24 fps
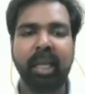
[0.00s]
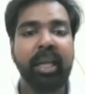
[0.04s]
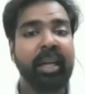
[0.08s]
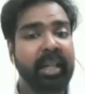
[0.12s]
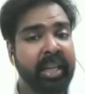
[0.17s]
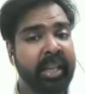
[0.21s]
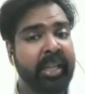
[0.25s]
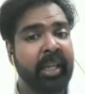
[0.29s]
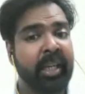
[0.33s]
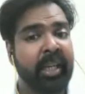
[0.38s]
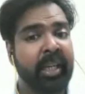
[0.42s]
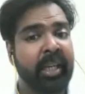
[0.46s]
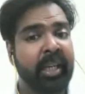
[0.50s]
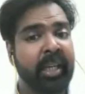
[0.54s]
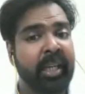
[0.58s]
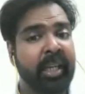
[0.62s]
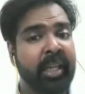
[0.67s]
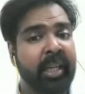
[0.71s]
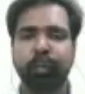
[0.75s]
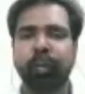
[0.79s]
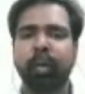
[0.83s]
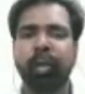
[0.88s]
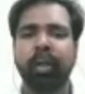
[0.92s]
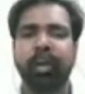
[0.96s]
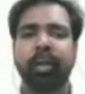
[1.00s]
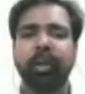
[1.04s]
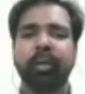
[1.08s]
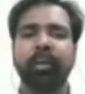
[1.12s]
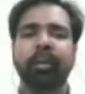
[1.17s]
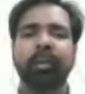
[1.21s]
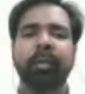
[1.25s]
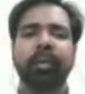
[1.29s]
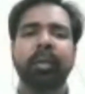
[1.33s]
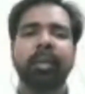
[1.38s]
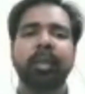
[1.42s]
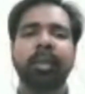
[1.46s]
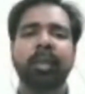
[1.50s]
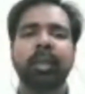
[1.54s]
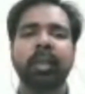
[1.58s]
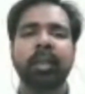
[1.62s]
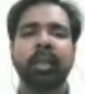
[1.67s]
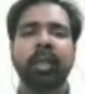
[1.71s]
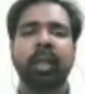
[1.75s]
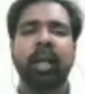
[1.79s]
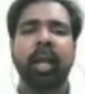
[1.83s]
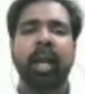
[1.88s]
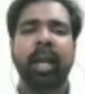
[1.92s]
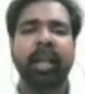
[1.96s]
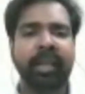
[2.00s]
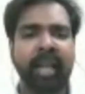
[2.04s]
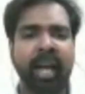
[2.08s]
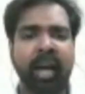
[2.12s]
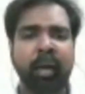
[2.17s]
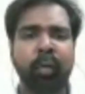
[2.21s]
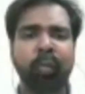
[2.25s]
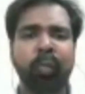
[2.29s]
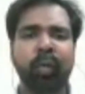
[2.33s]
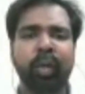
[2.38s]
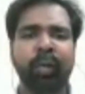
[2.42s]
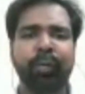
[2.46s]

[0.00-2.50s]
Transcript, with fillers: cricket leagues of the world. And now,